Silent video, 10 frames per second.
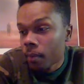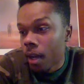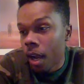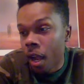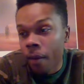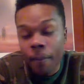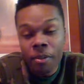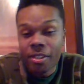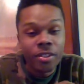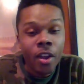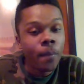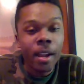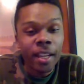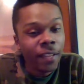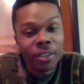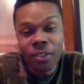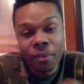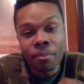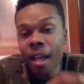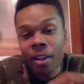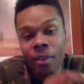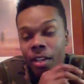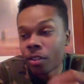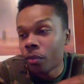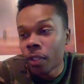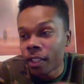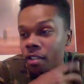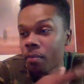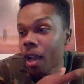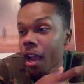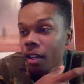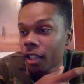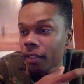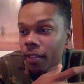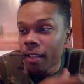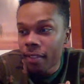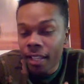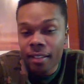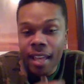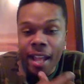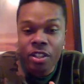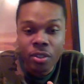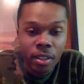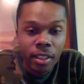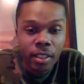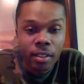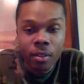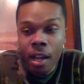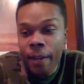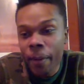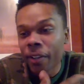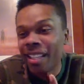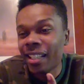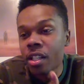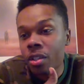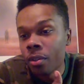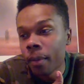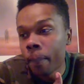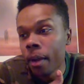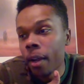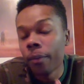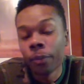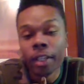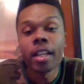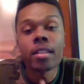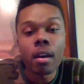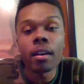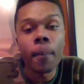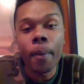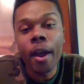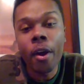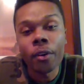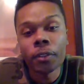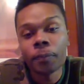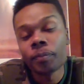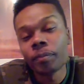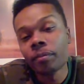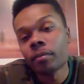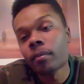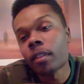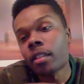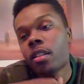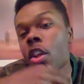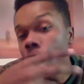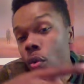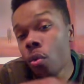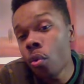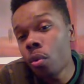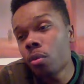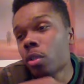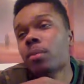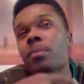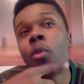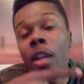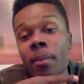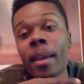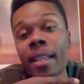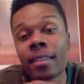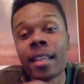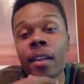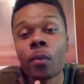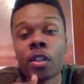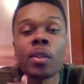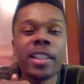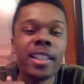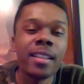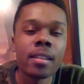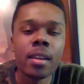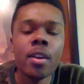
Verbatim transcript: Um, I'm going to start by giving you the background of what inspired it, and then naturally um, I'll get into it. But we're going to talk about two, well, one main thing, which really is